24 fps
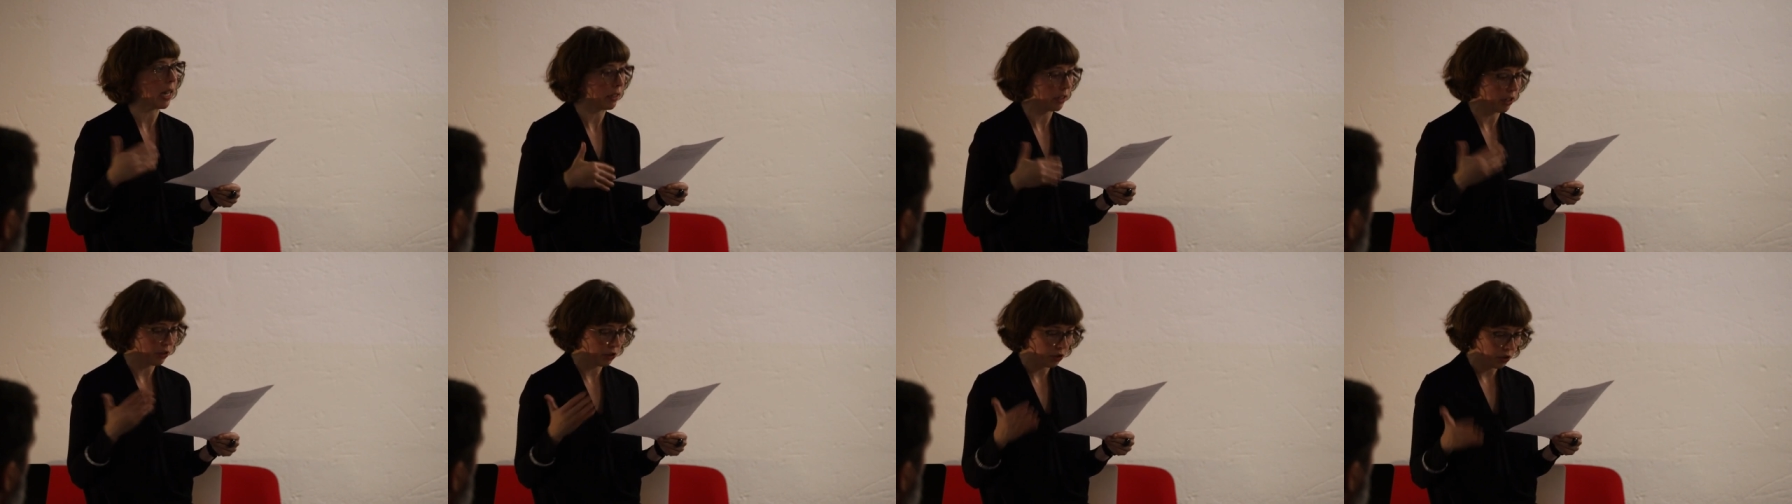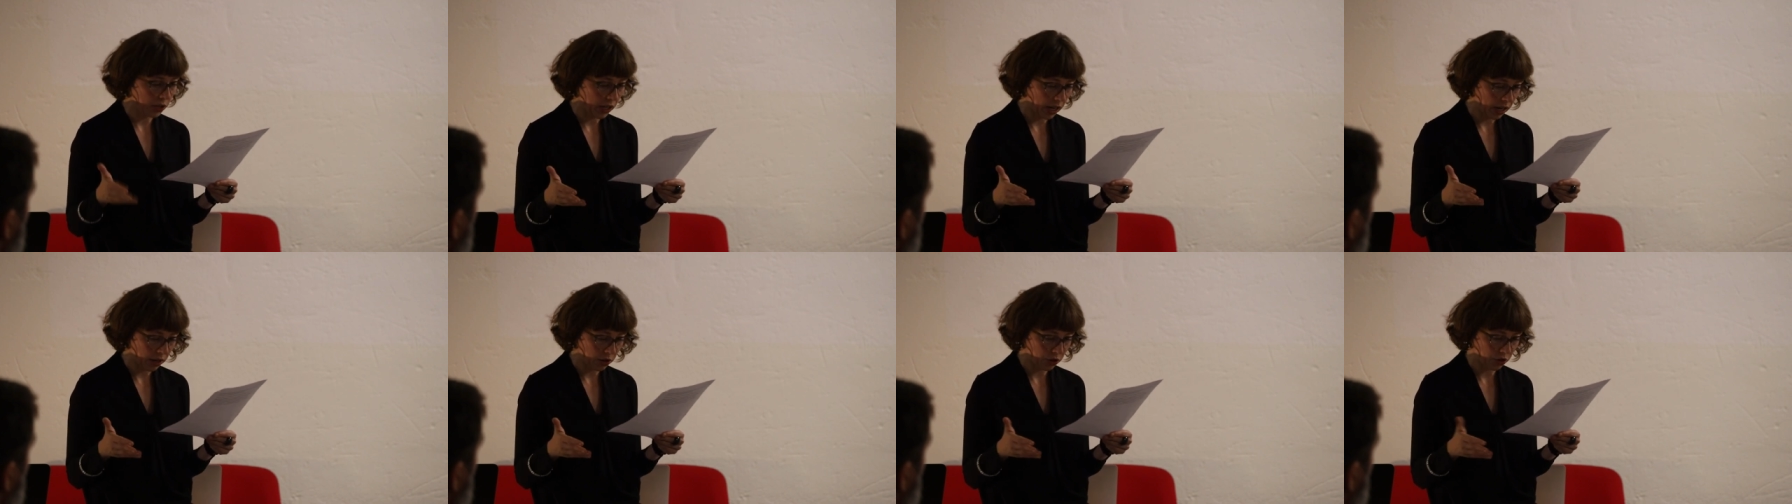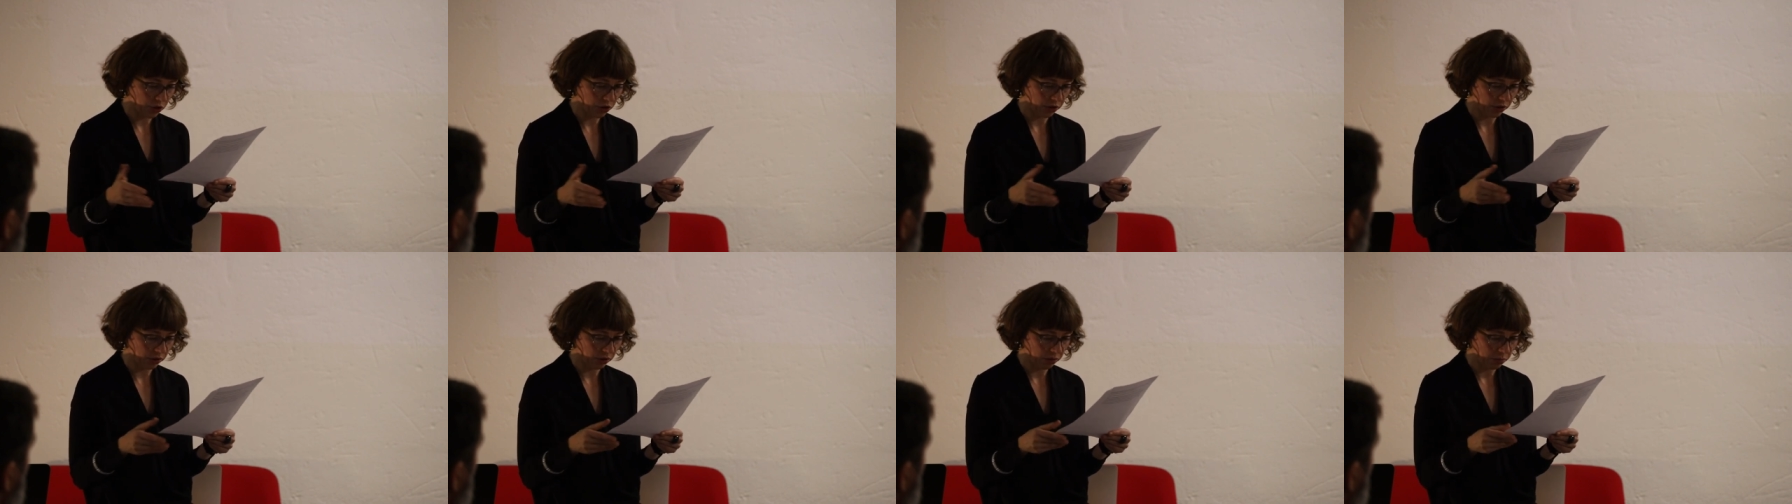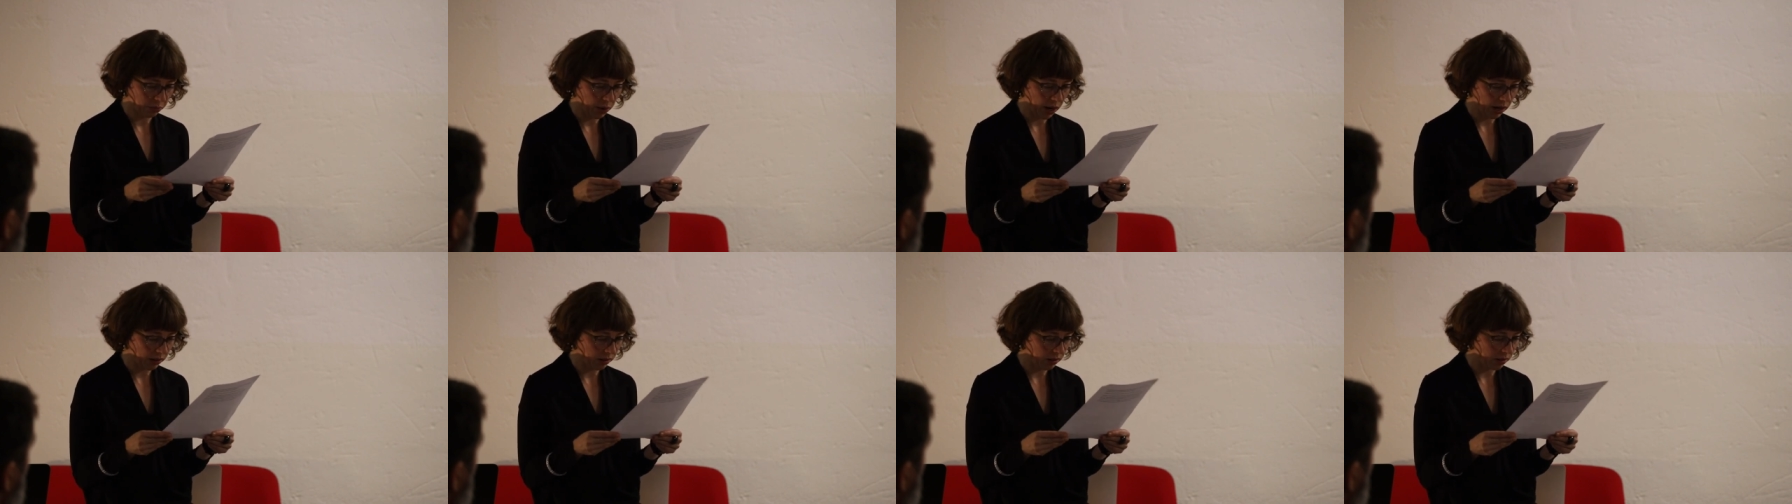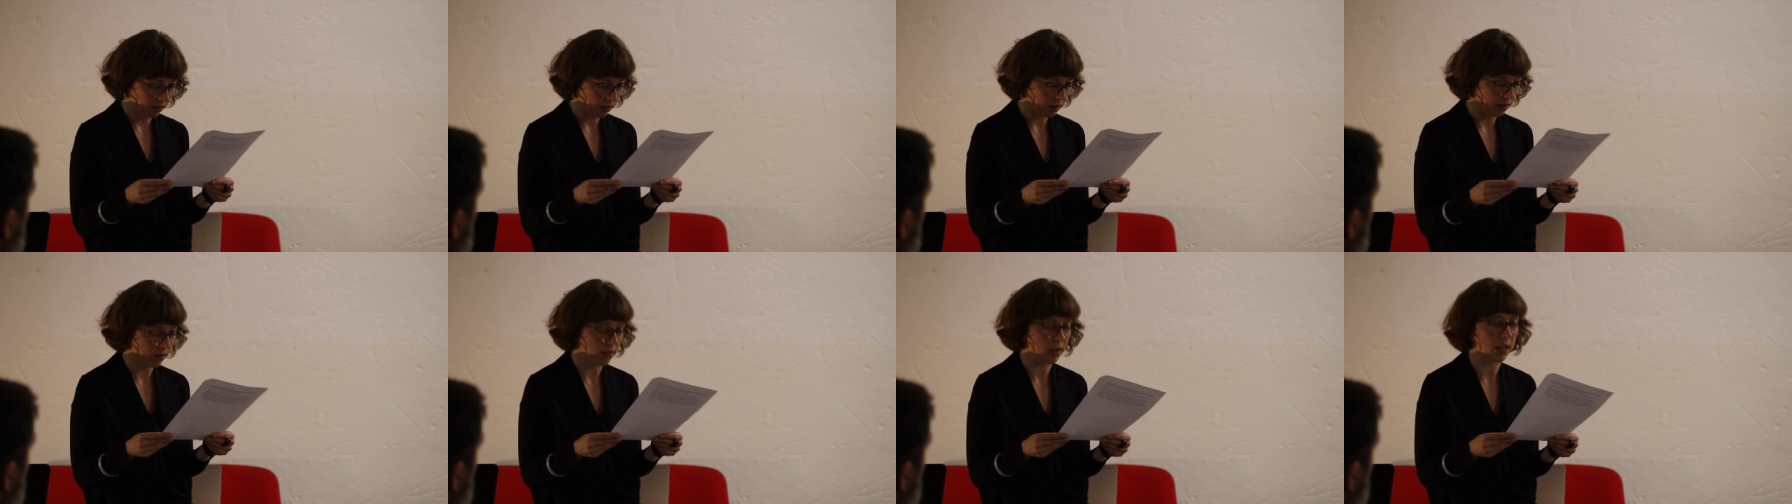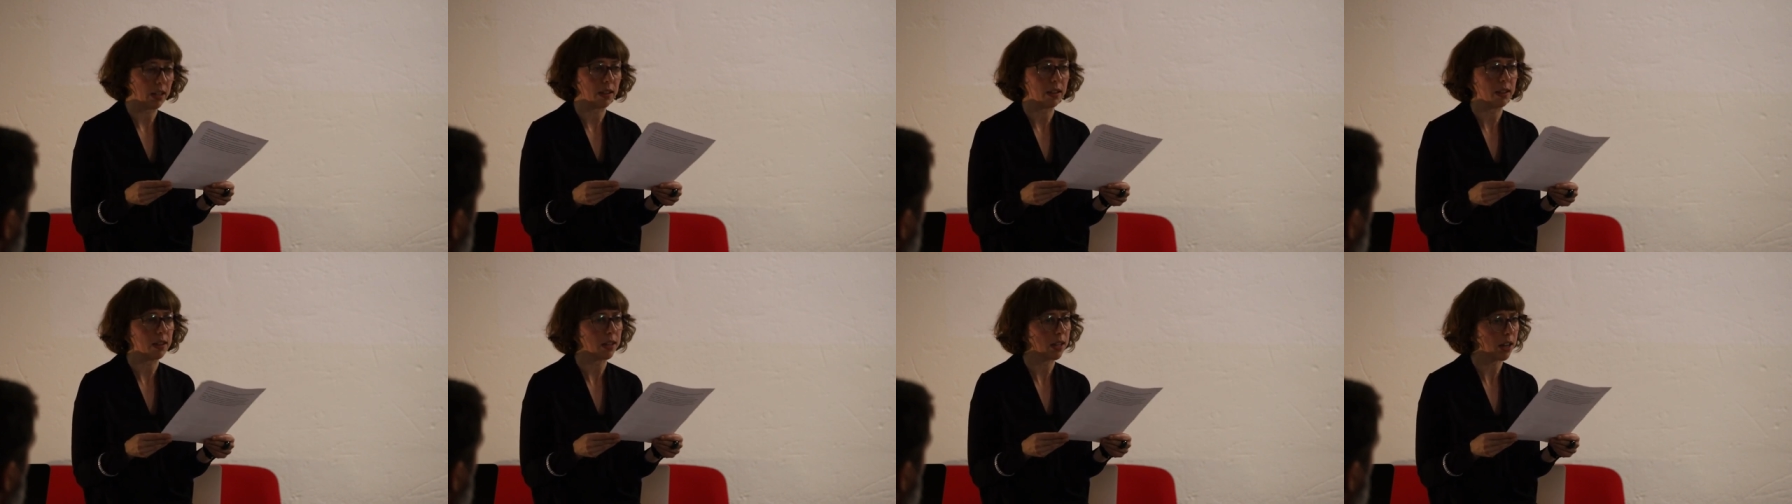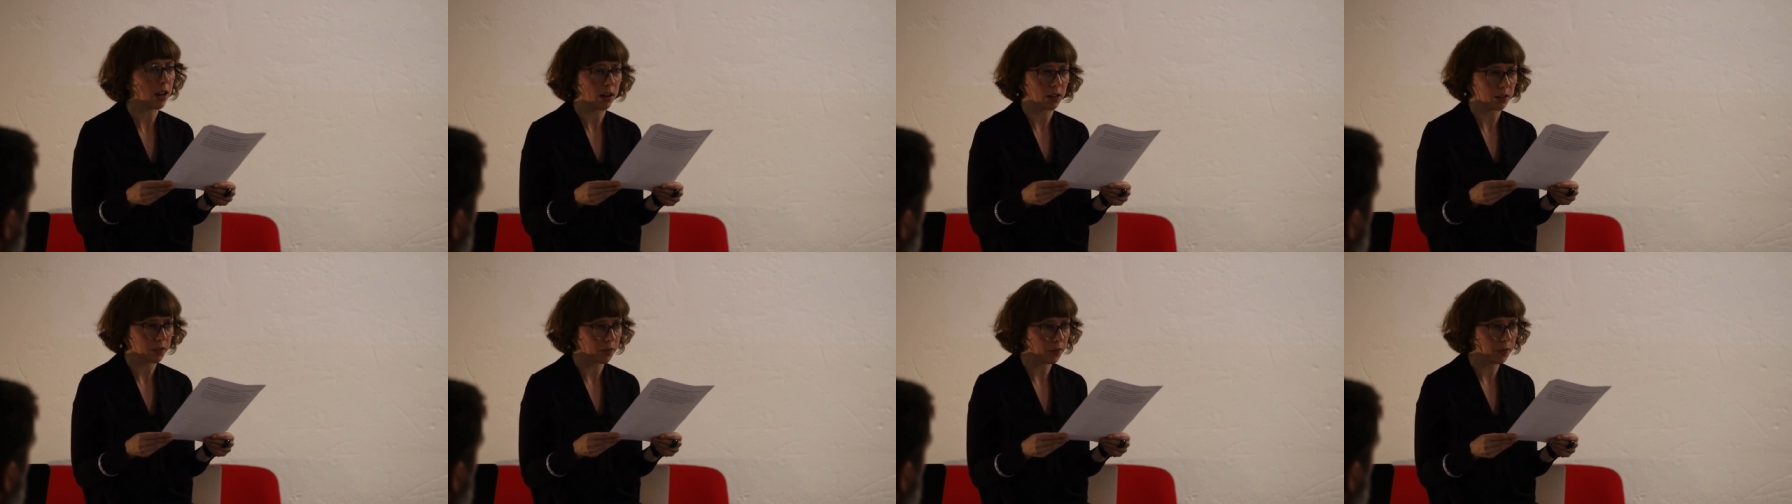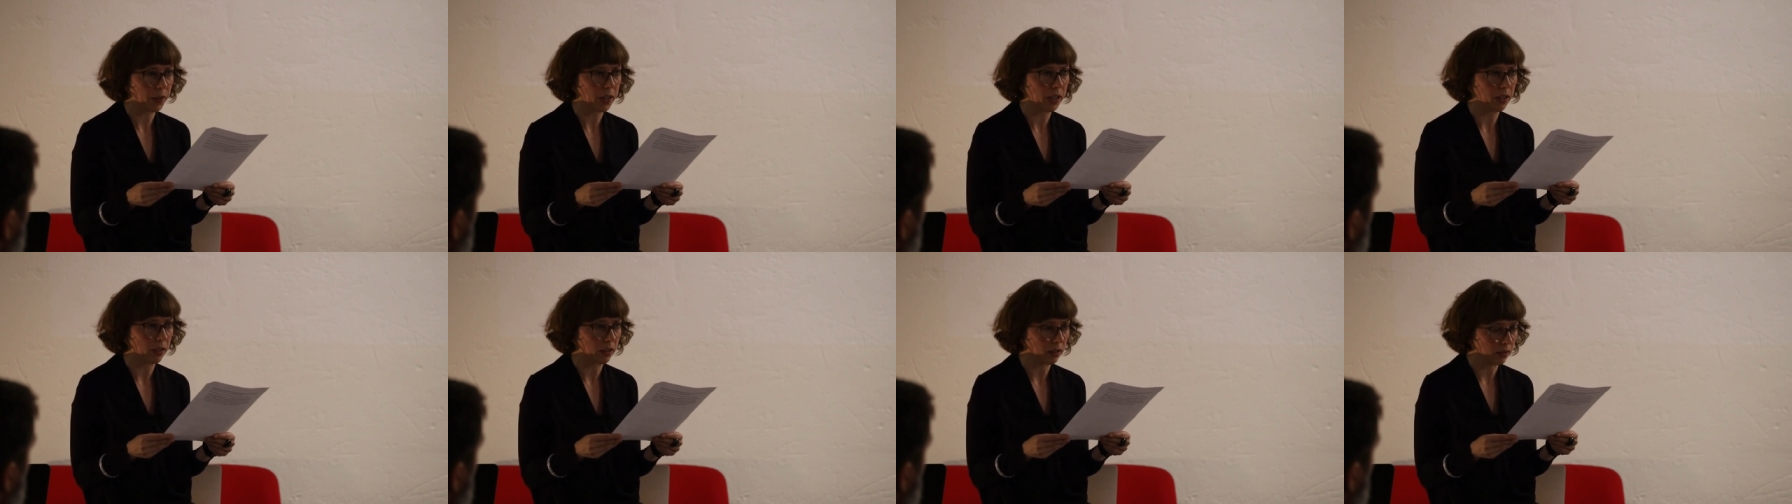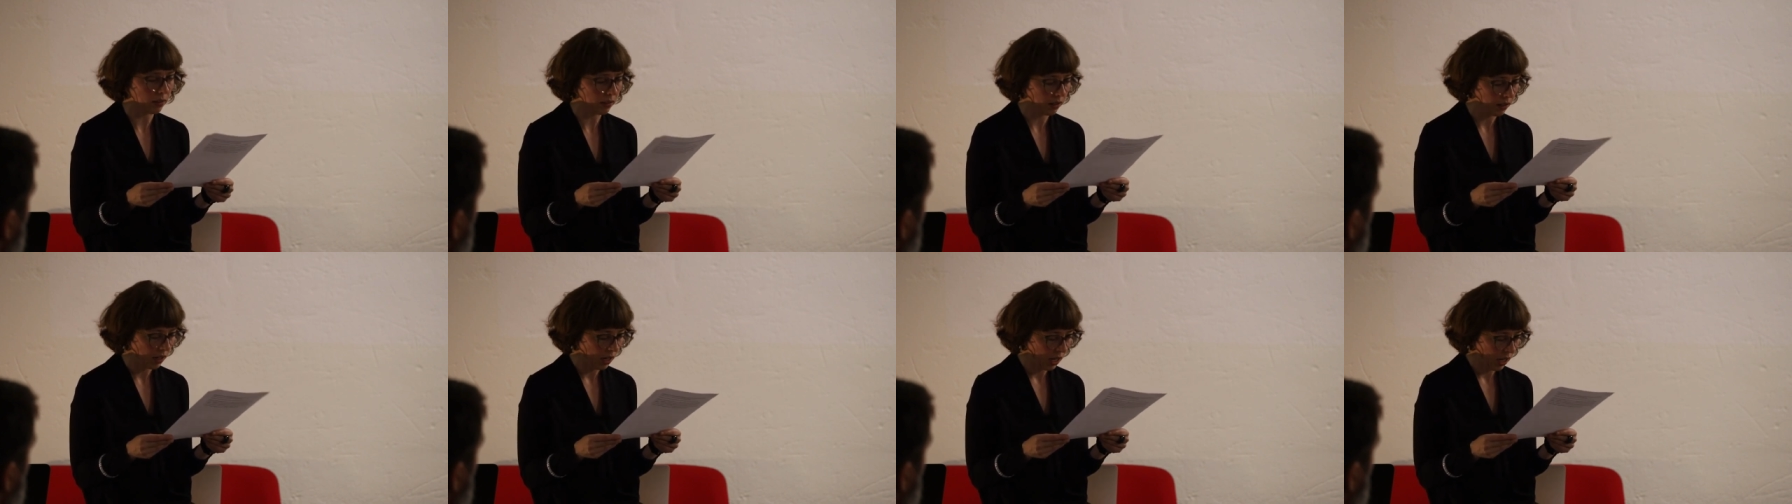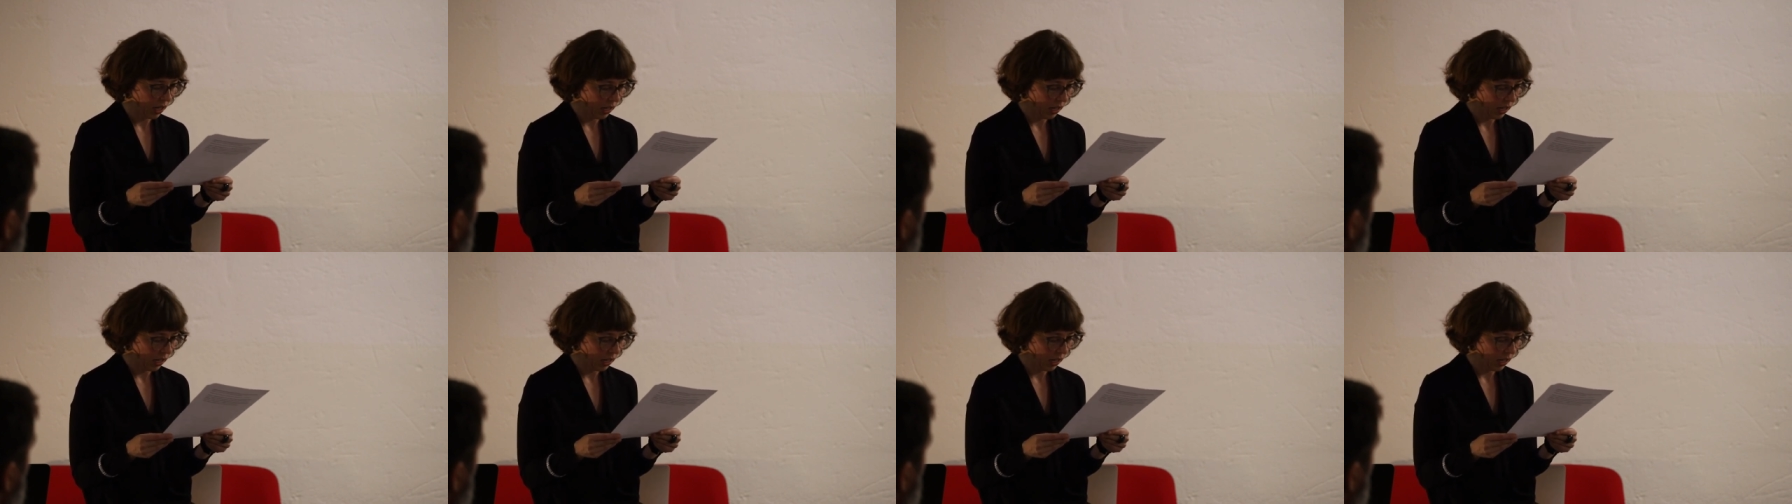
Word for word: and educational practices in the art field,